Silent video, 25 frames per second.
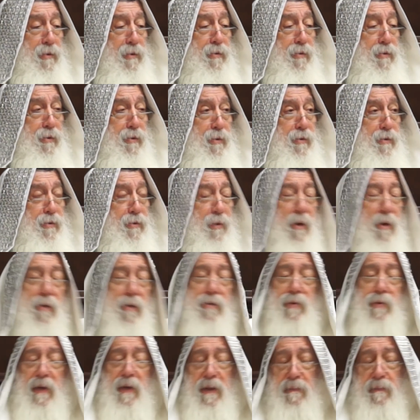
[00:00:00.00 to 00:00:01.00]
to
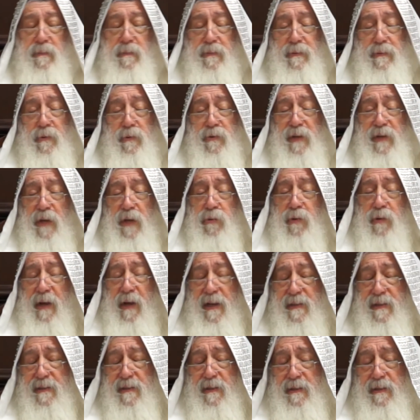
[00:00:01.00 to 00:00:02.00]
talk to him, to try to
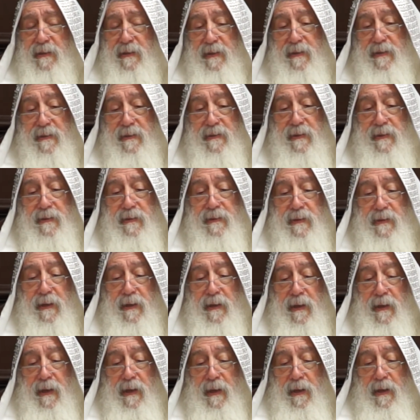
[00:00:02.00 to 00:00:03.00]
cancel this, this,
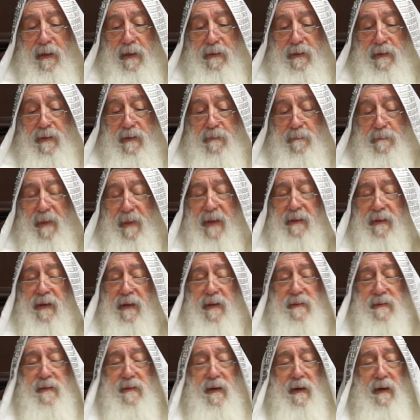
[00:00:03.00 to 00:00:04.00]
uh, this bad
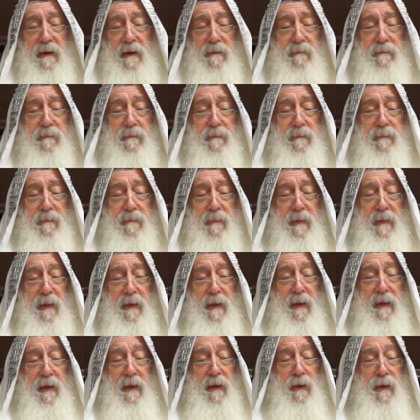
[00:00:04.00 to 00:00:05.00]
zera.
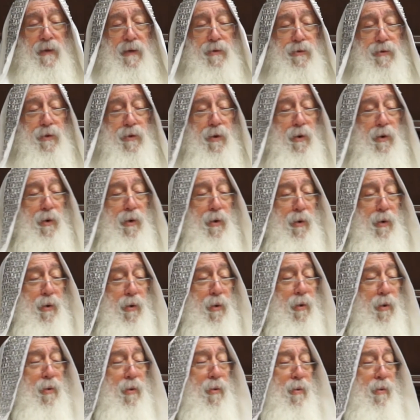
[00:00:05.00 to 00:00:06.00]
So
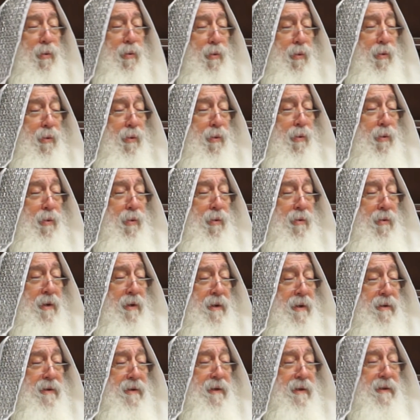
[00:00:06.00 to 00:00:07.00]
who
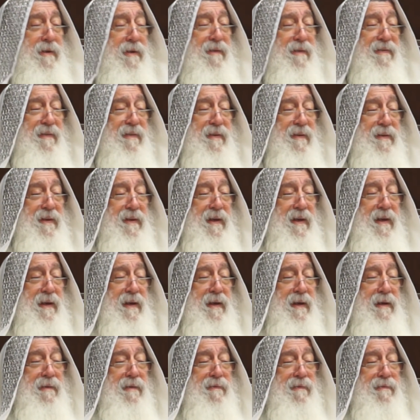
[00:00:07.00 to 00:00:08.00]
the,
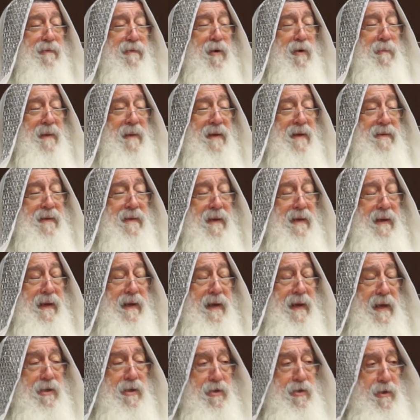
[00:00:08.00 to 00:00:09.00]
the a
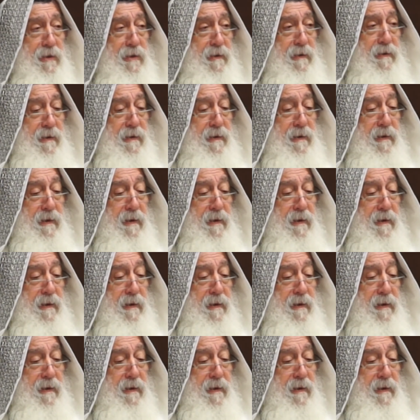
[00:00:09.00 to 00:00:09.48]
delegation,